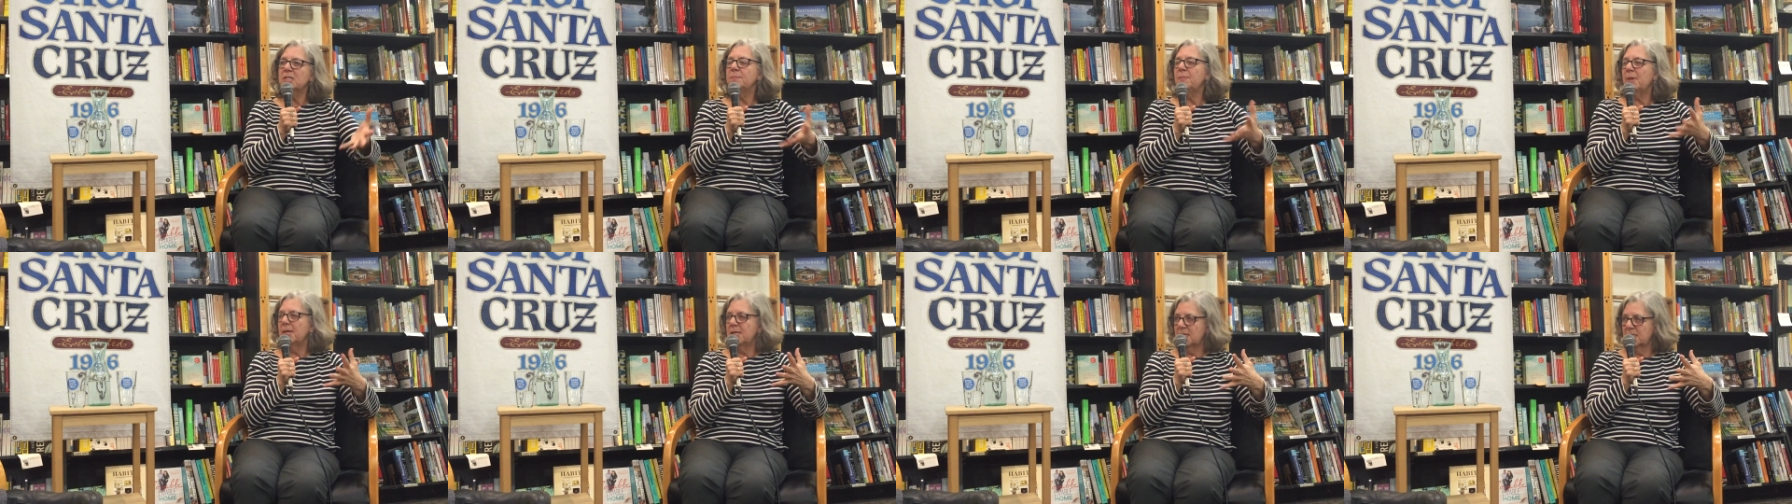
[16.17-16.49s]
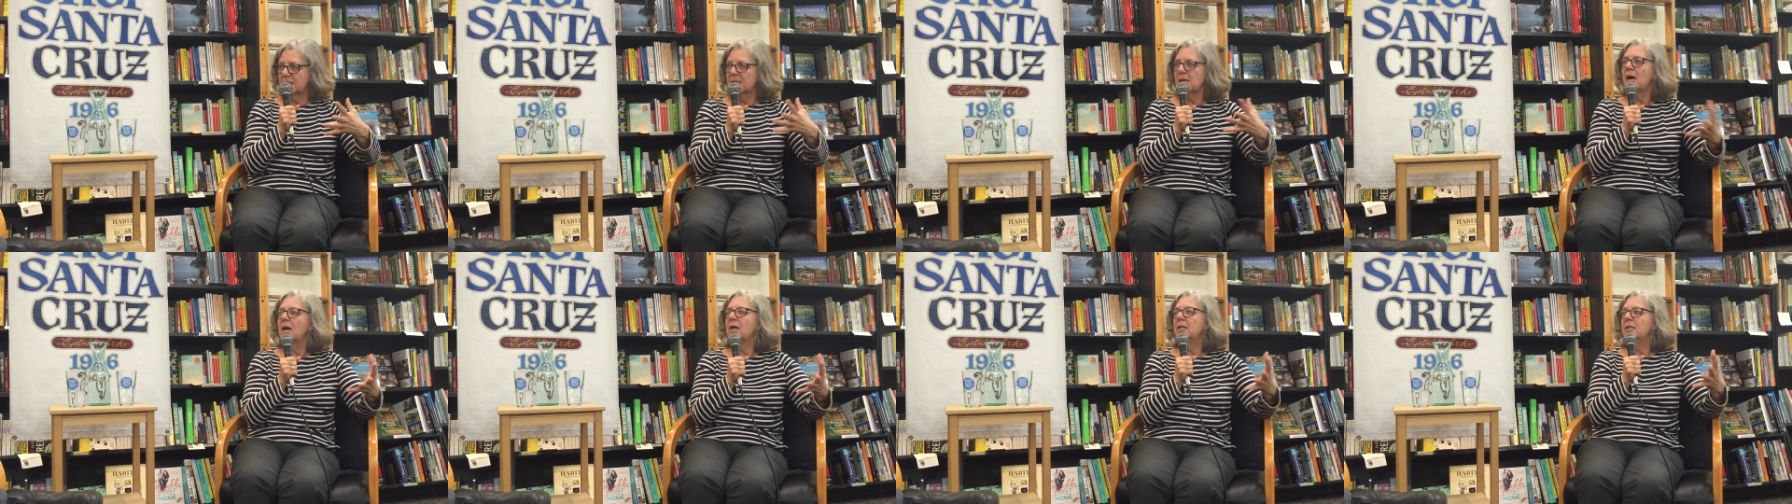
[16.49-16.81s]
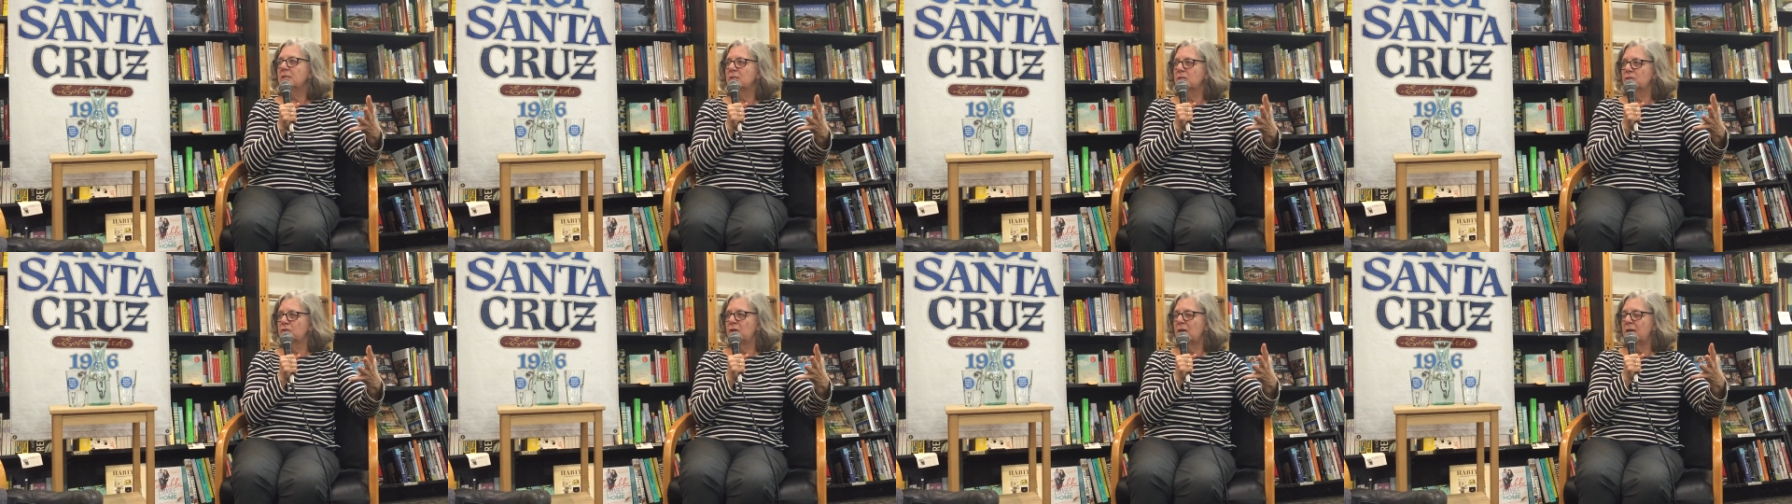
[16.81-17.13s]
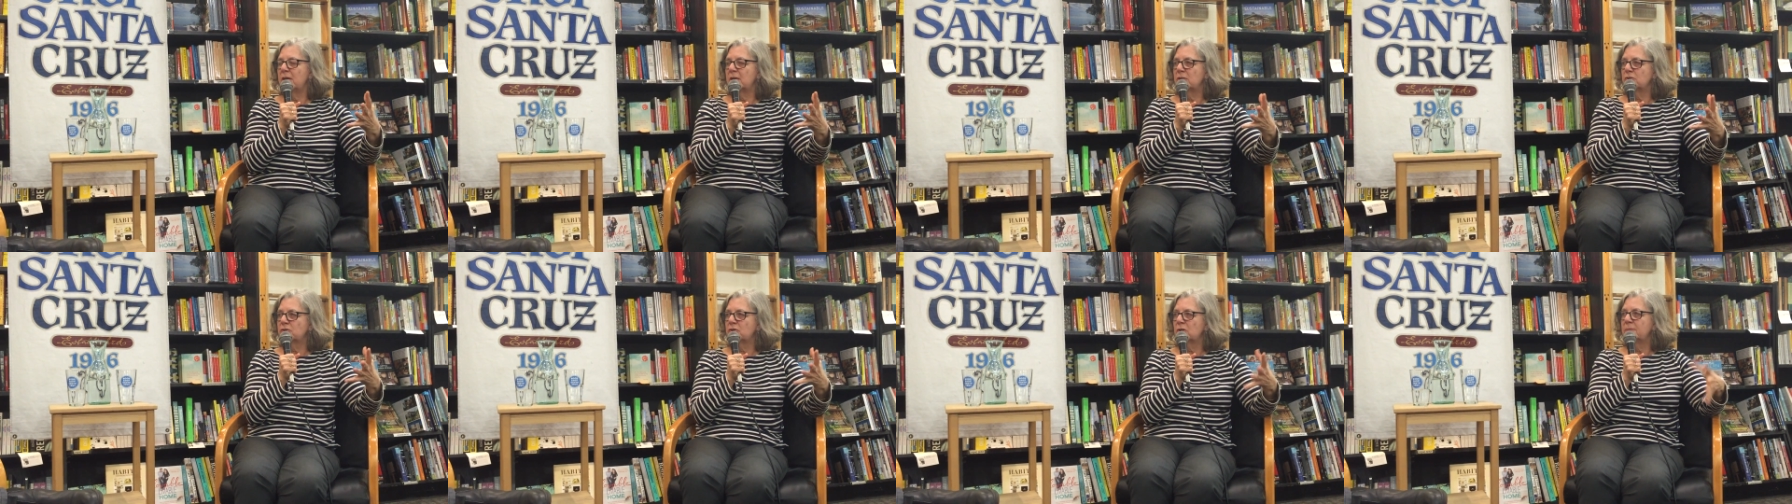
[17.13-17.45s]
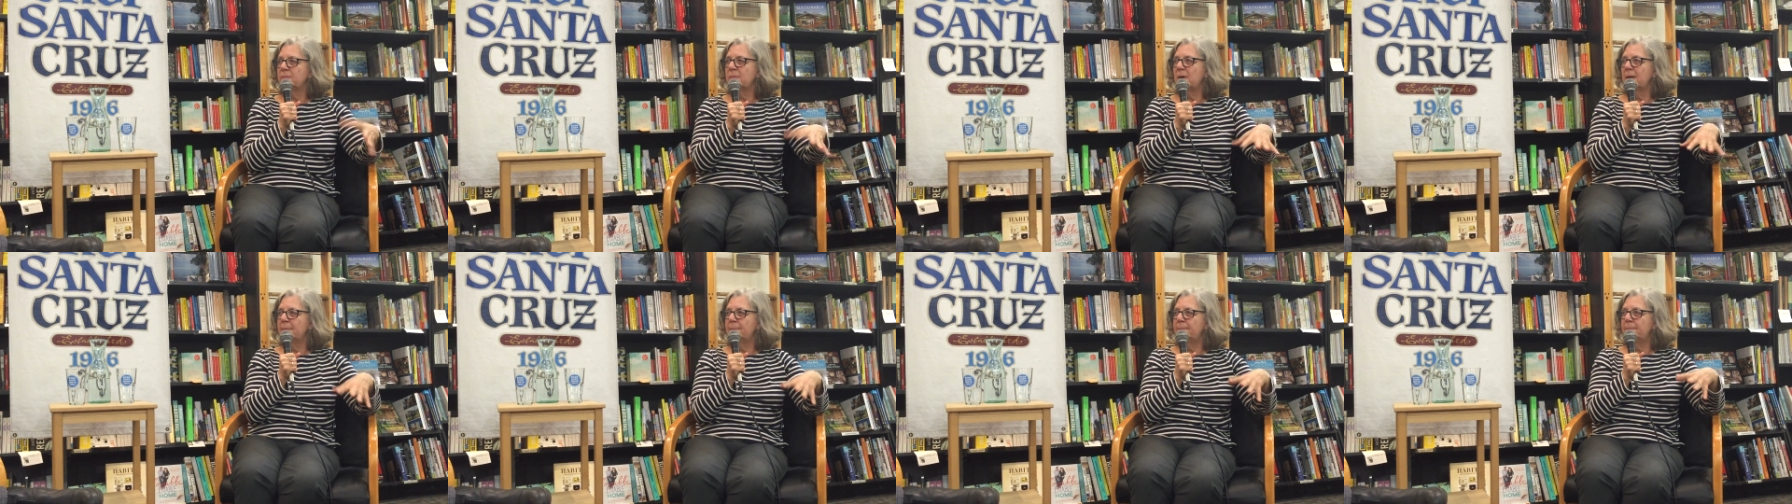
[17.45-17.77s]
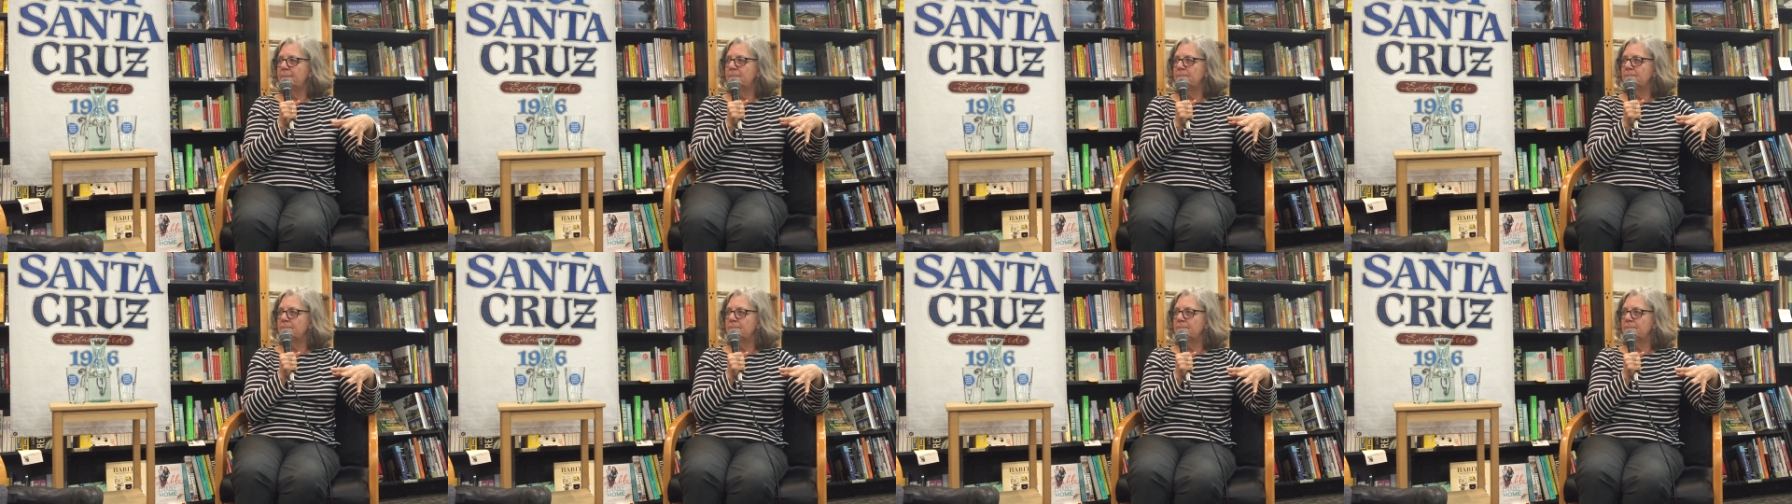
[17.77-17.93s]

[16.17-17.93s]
my style has changed and my,